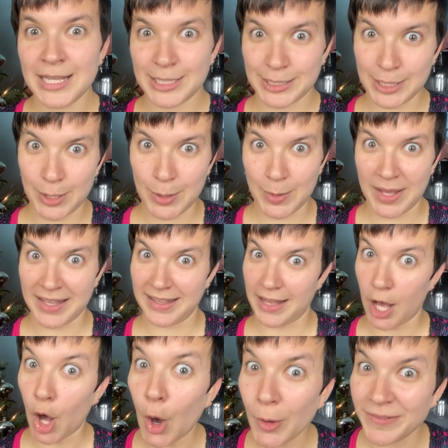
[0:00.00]
So
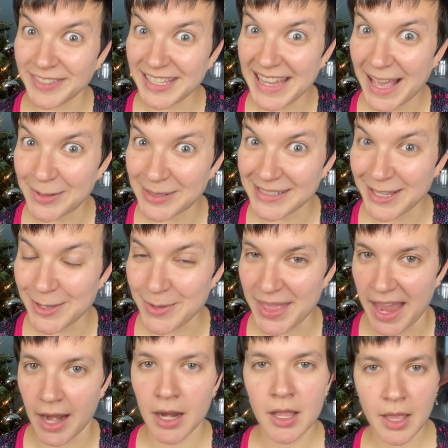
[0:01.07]
hopefully I will see you
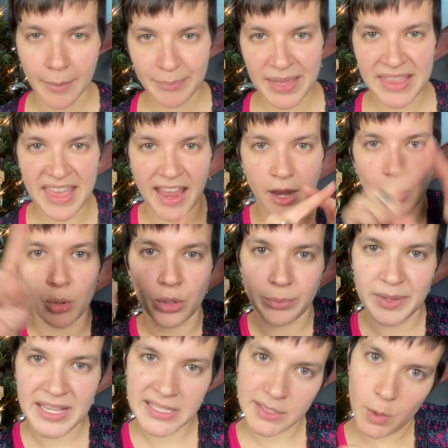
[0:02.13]
there. Be there or
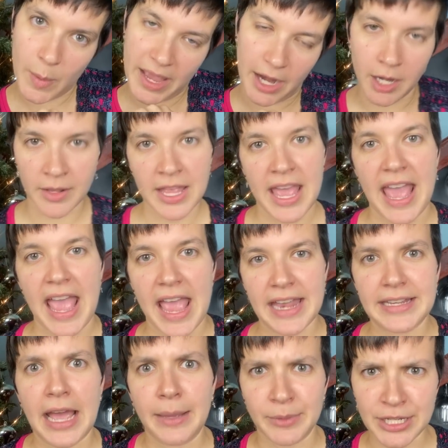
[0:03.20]
be square.
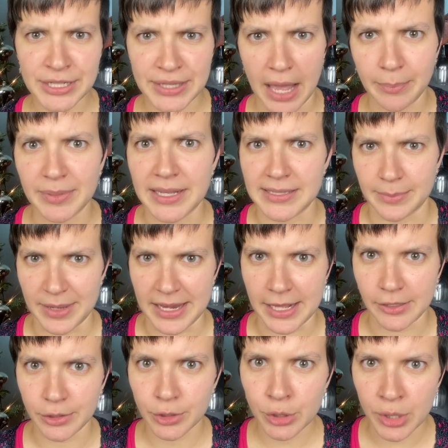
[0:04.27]
And I'm gonna stop because I'm
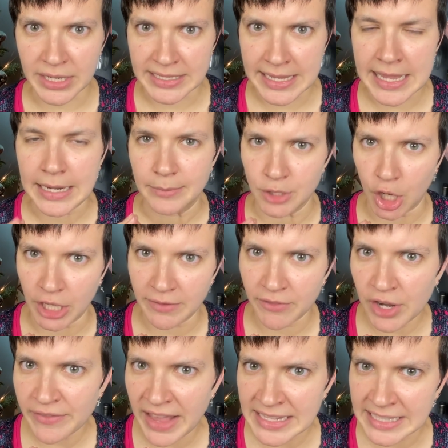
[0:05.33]
getting a little crazy and I'm talking
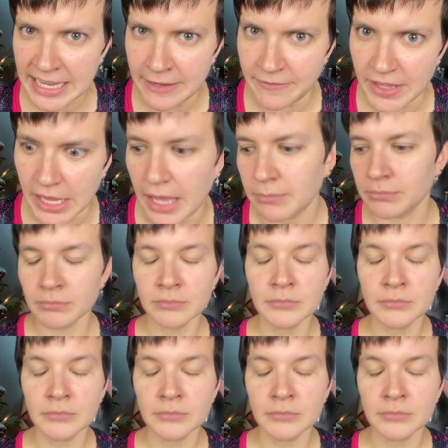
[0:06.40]
very fast. I can feel it.